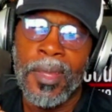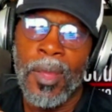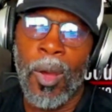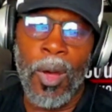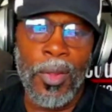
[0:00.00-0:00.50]

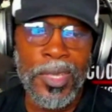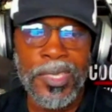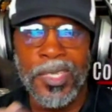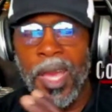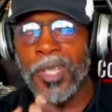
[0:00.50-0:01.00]
All this
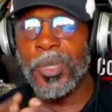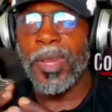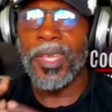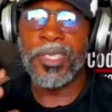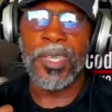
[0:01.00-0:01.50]

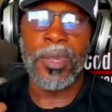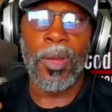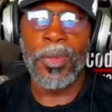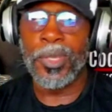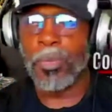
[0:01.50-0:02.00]
indoctrination,
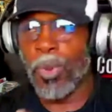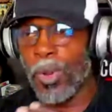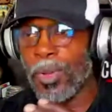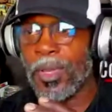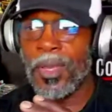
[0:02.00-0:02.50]
all this
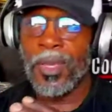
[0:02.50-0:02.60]
woke